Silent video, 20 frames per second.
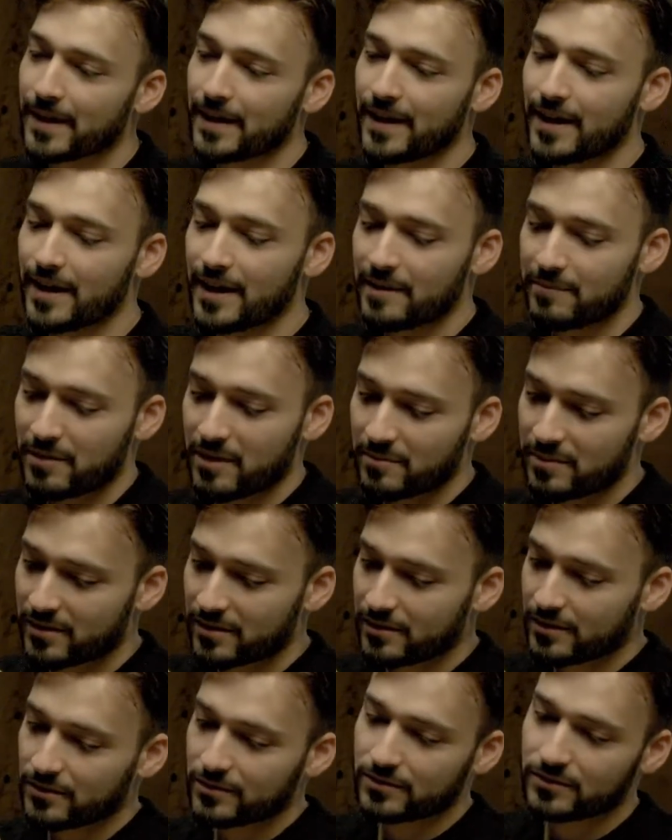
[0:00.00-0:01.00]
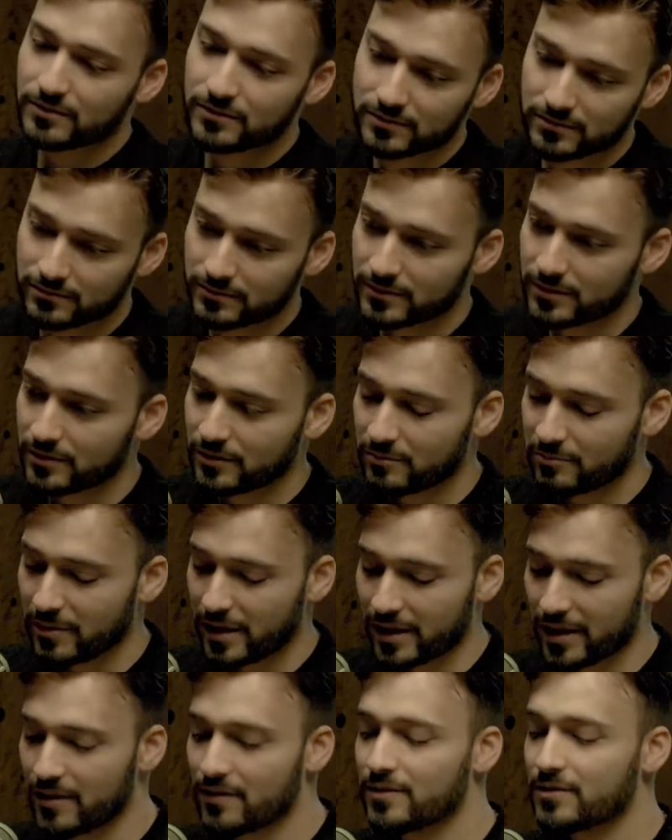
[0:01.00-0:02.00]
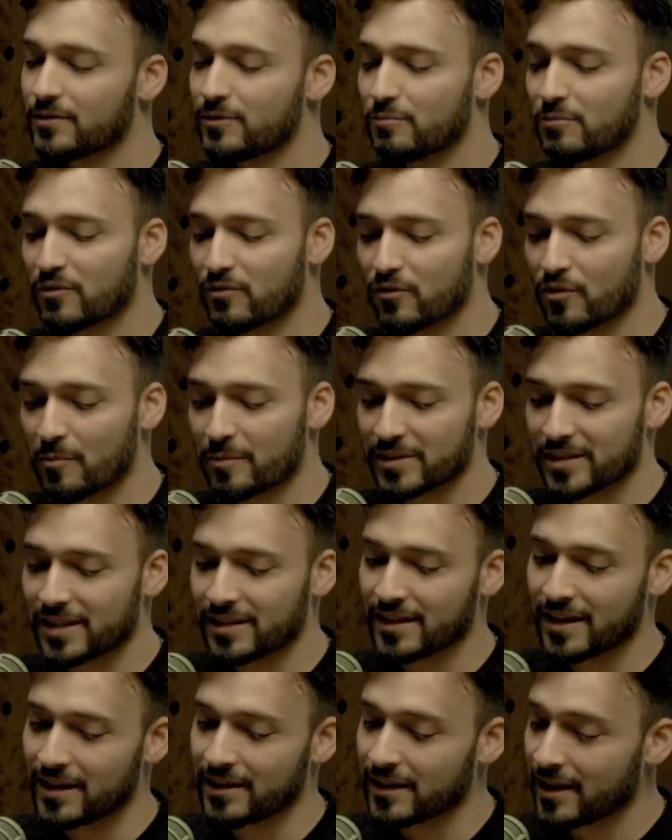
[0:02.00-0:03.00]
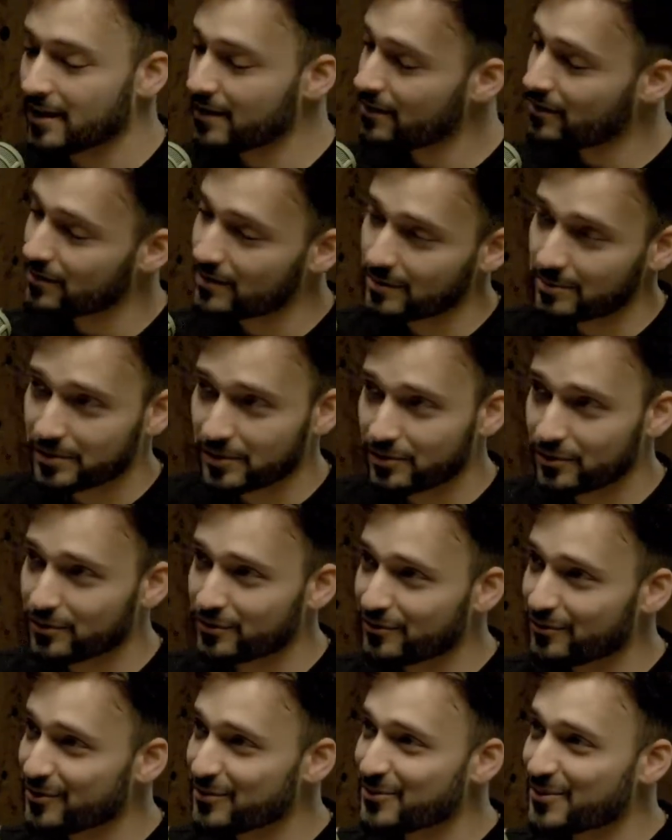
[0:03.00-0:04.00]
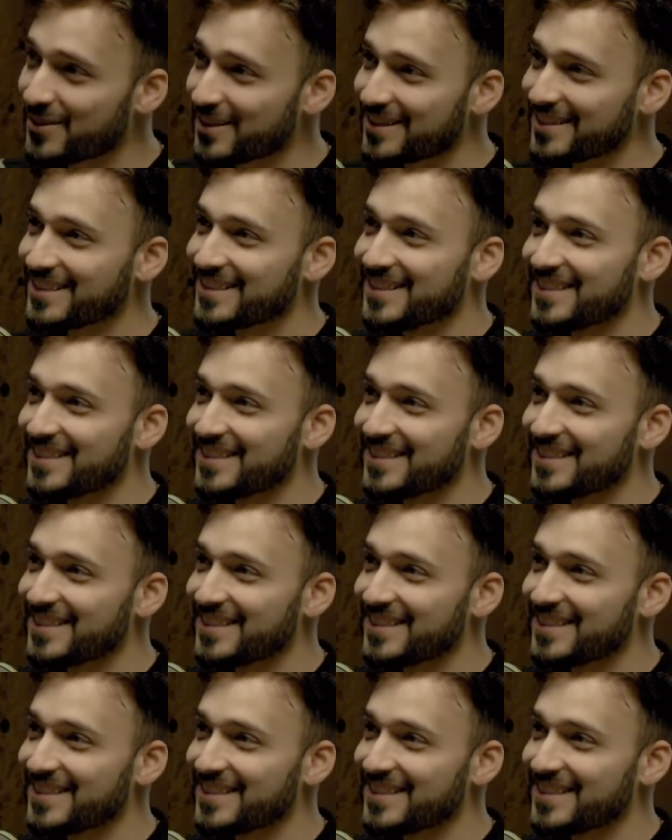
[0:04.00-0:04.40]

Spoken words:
And maybe a little, you might give us a little performance at the end. I don't know. It's up to you if you want.